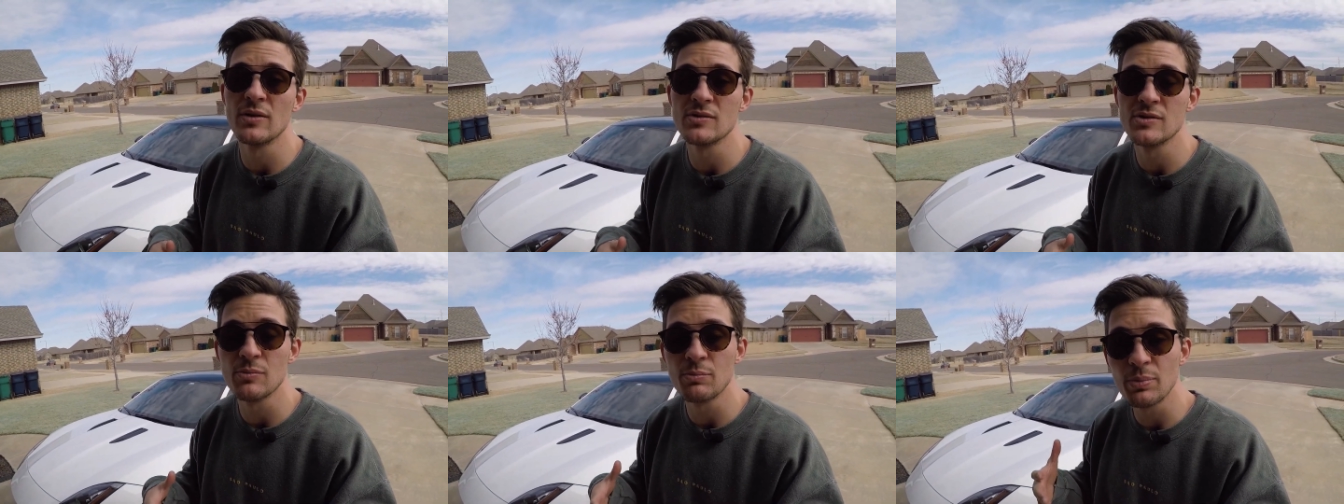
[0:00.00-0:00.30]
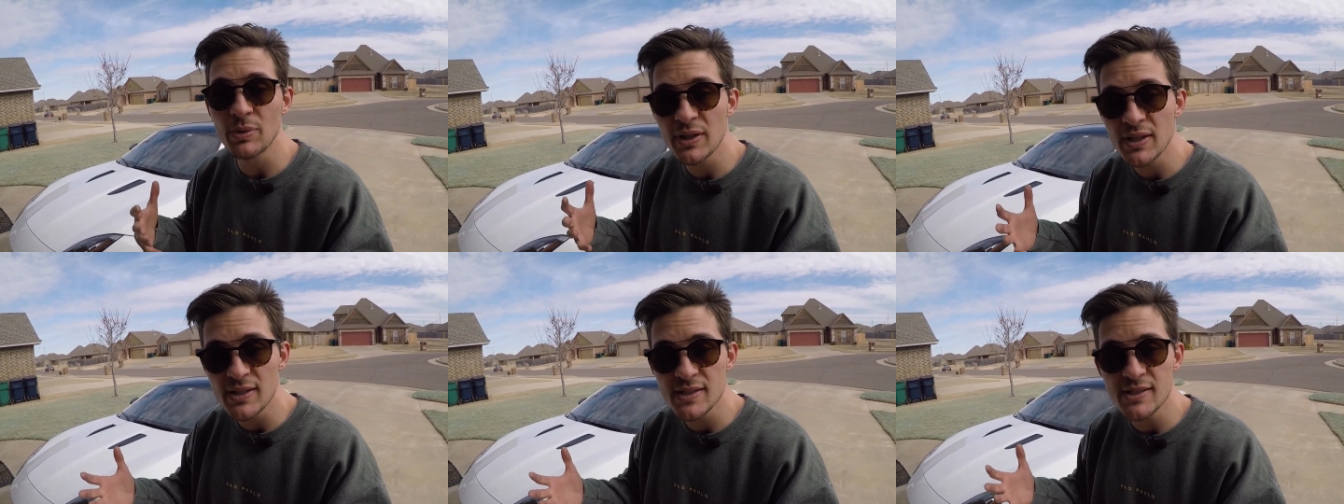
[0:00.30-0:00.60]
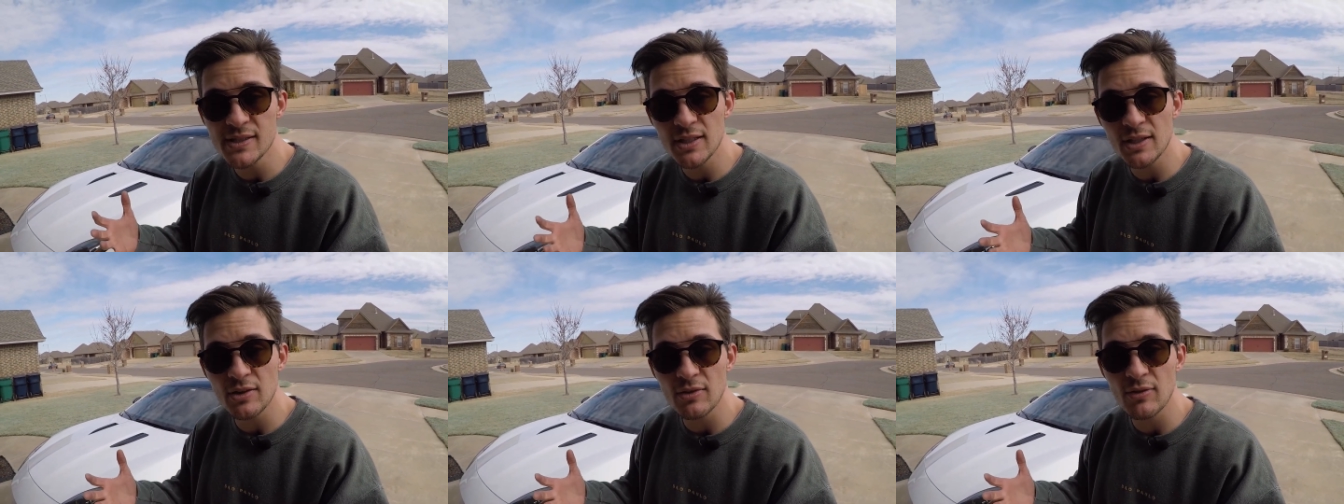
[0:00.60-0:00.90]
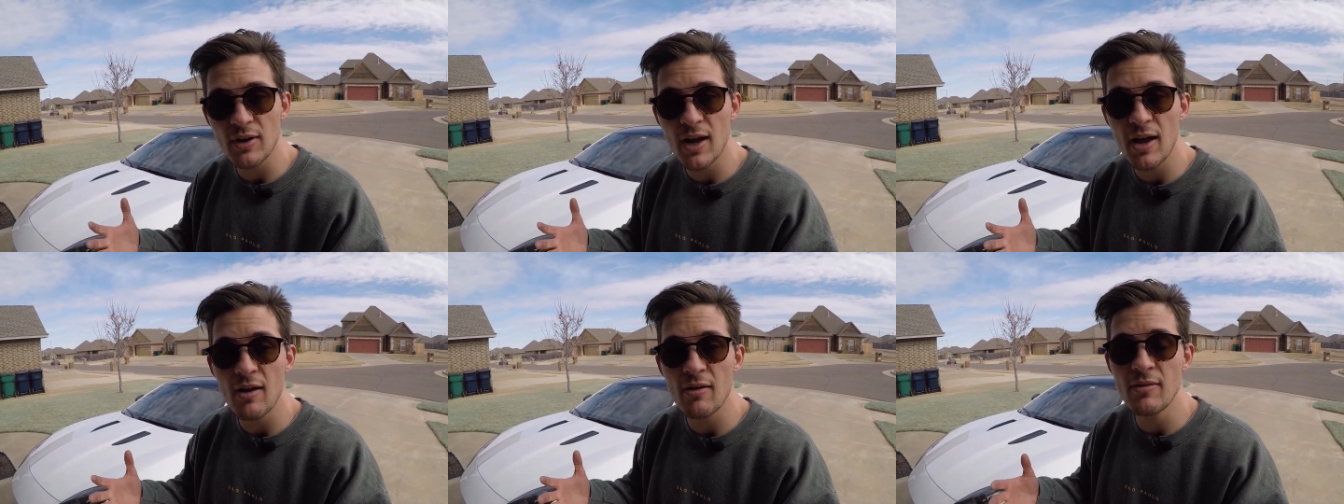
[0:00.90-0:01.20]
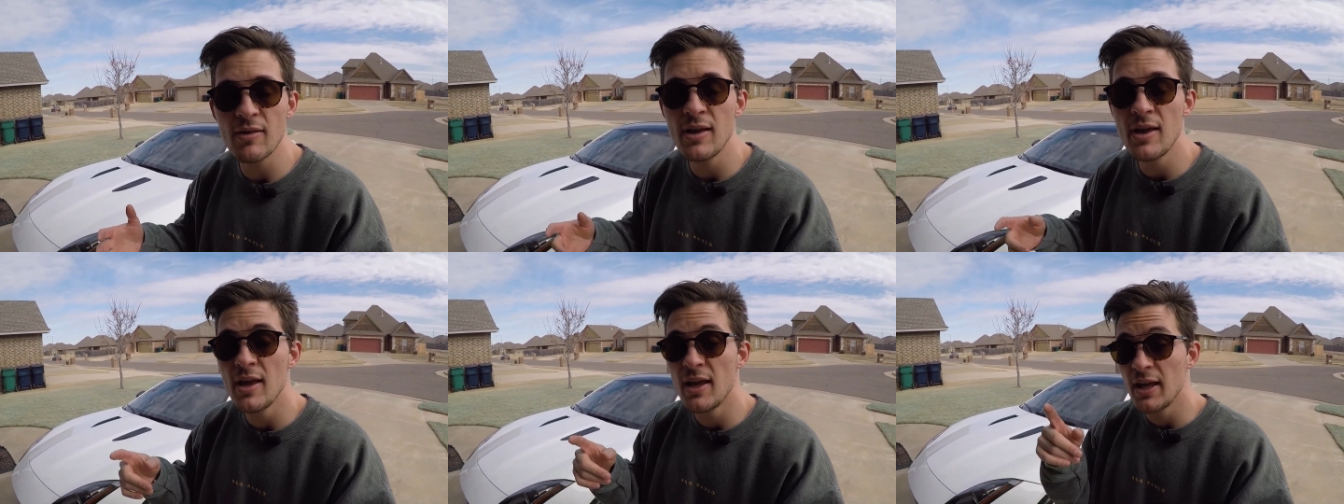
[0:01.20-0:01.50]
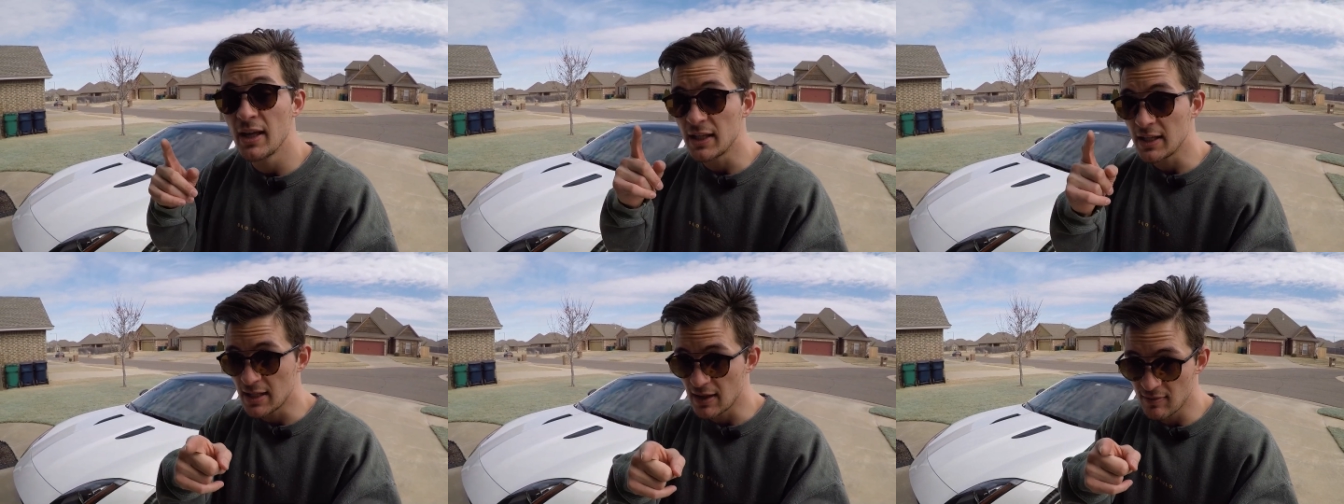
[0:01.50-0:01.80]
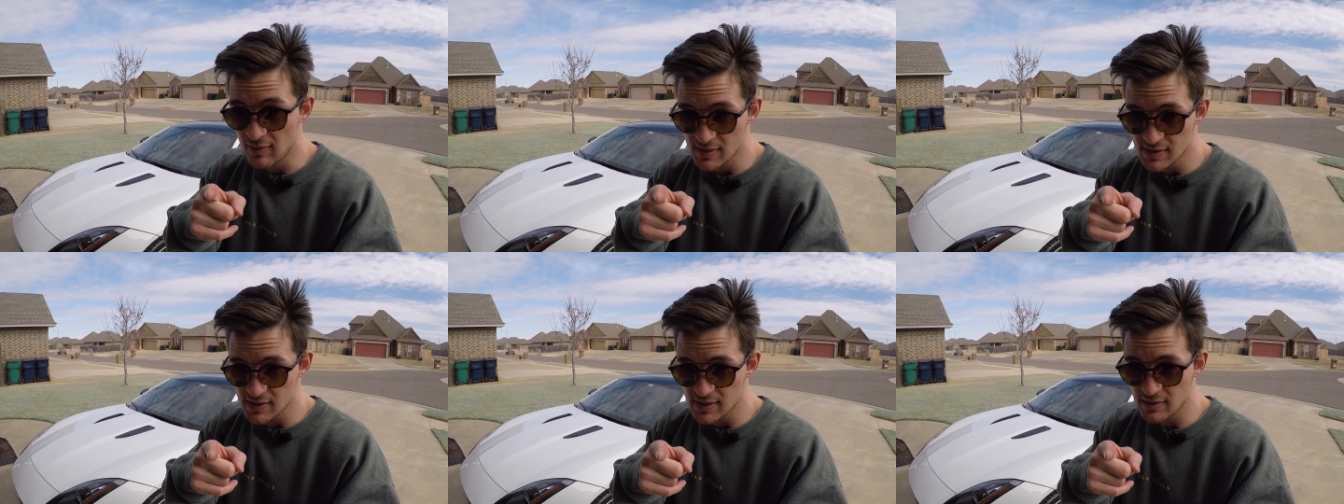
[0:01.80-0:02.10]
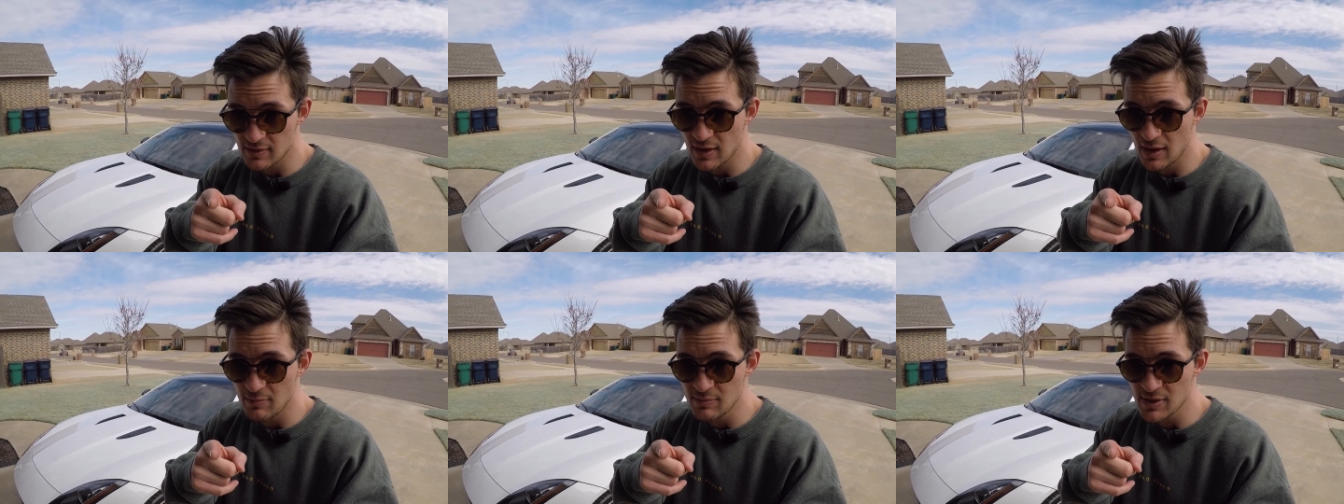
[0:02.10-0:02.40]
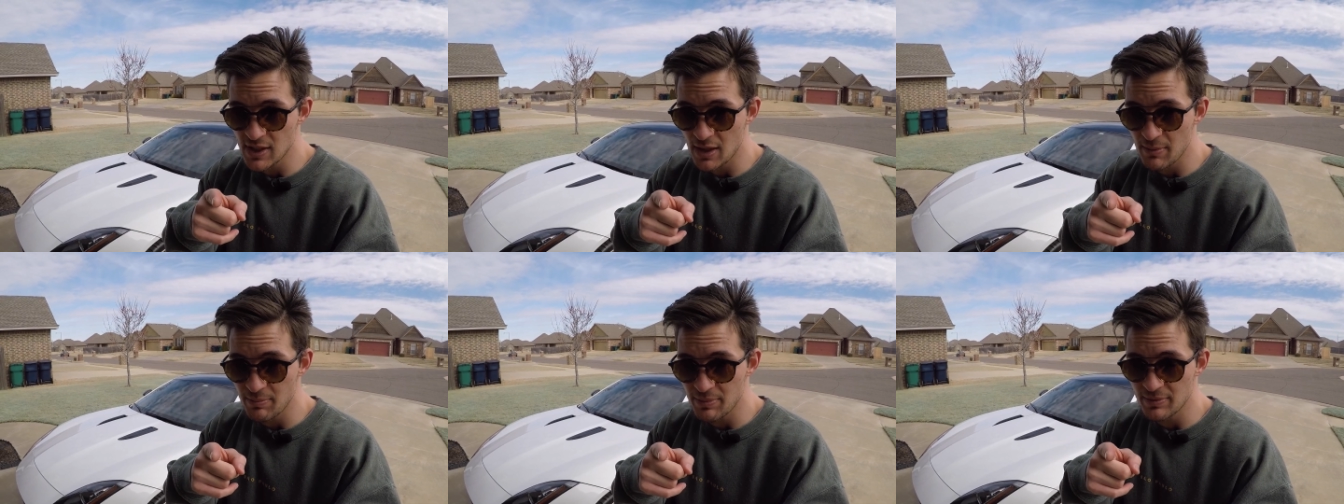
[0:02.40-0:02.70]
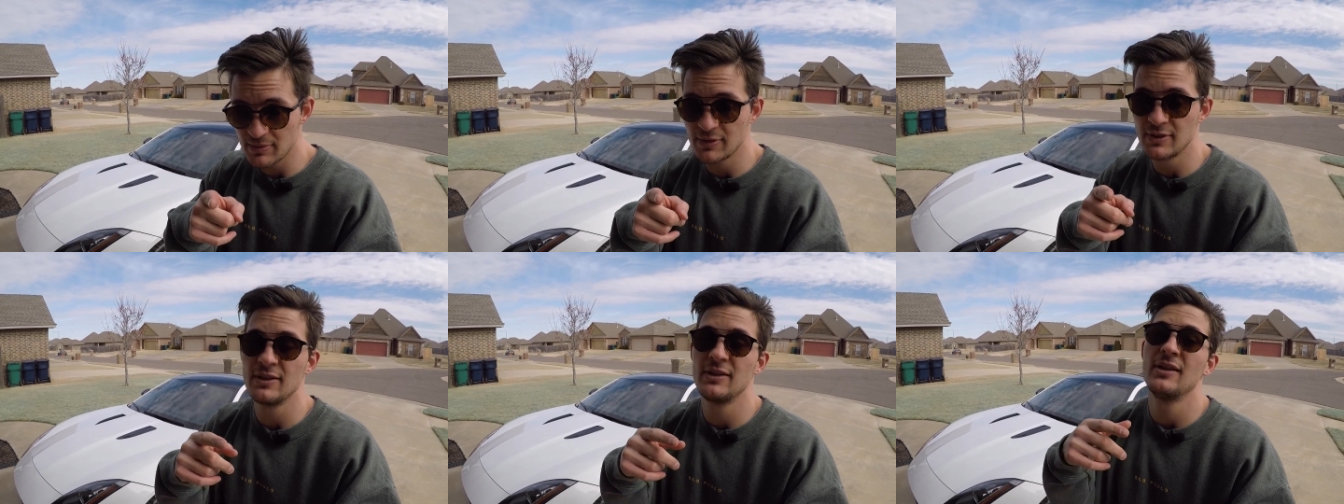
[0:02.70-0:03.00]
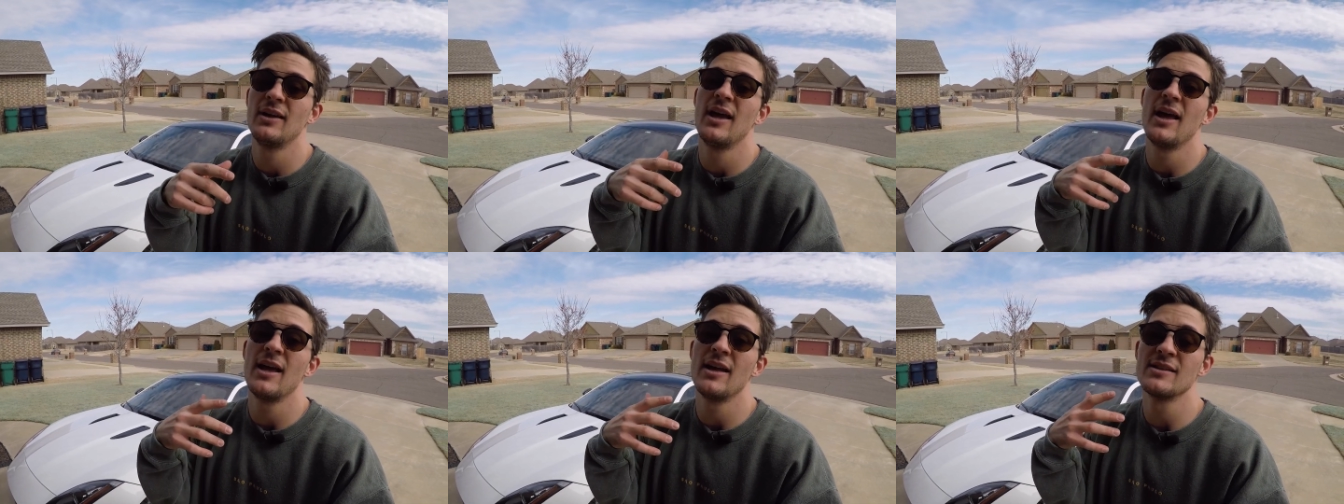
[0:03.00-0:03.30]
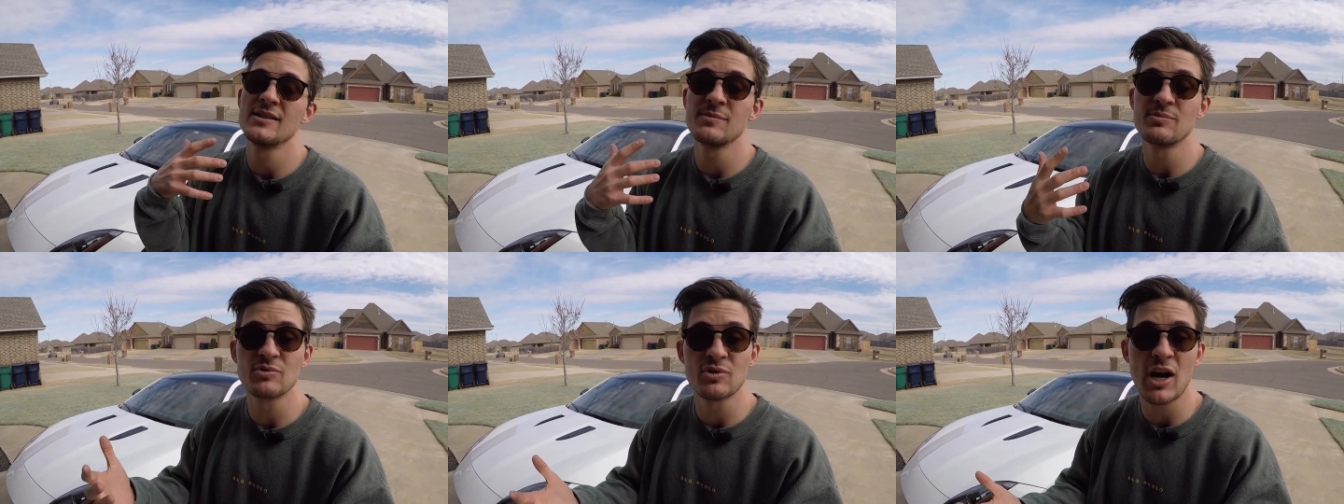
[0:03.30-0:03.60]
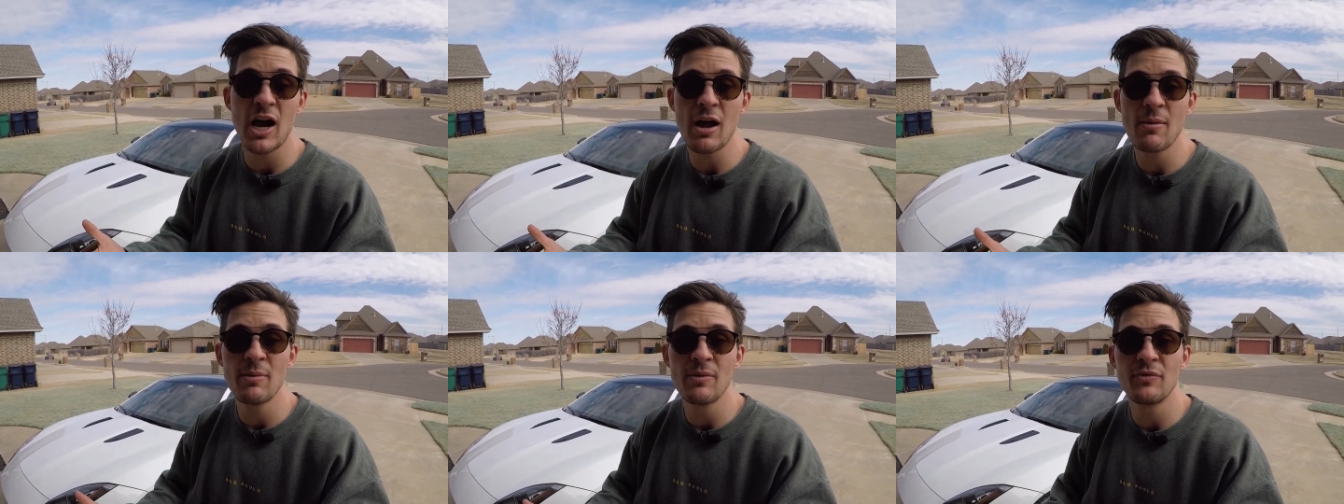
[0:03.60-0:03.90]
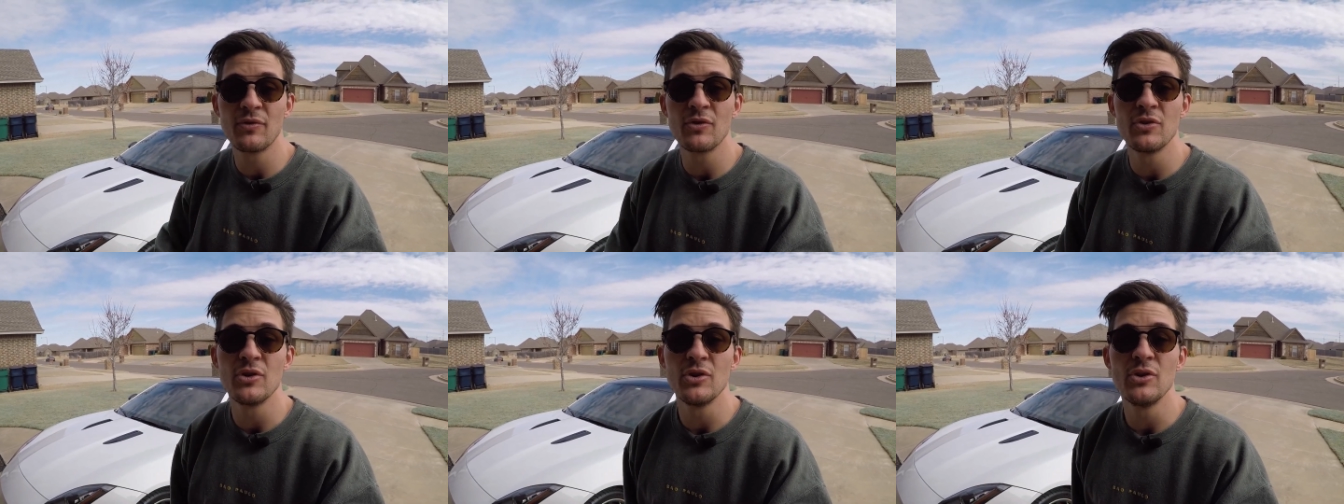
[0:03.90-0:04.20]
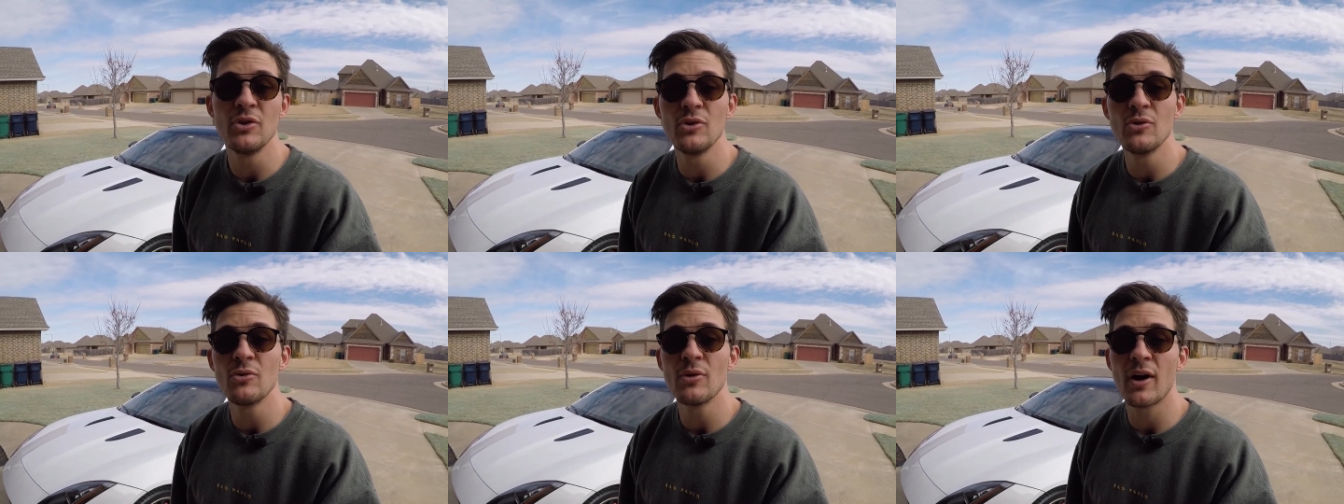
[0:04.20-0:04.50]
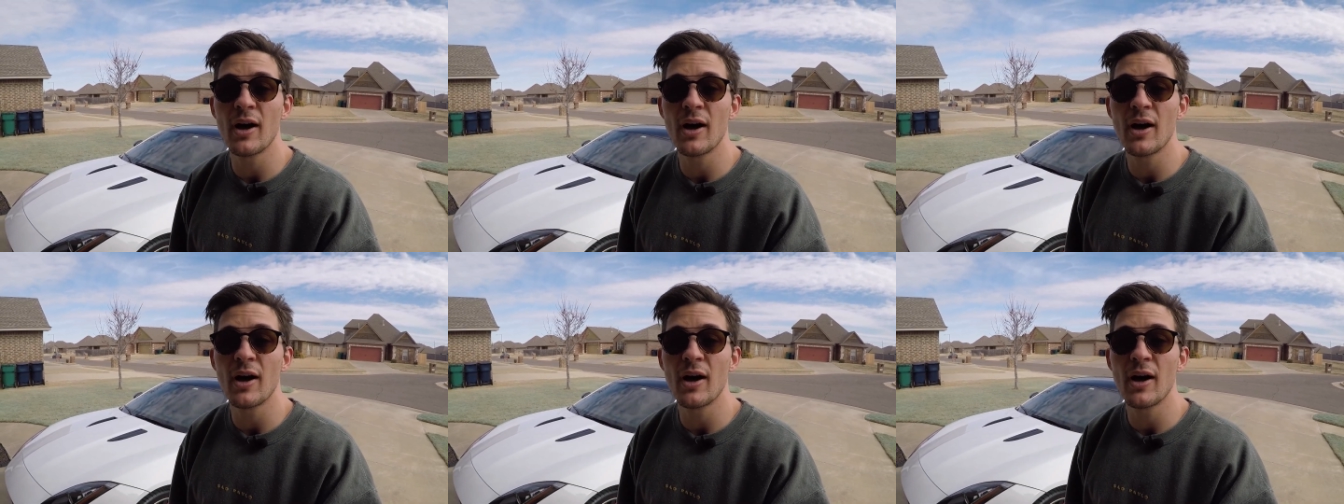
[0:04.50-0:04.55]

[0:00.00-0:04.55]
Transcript: So please stick around, give this a thumbs up, and subscribe if you're new.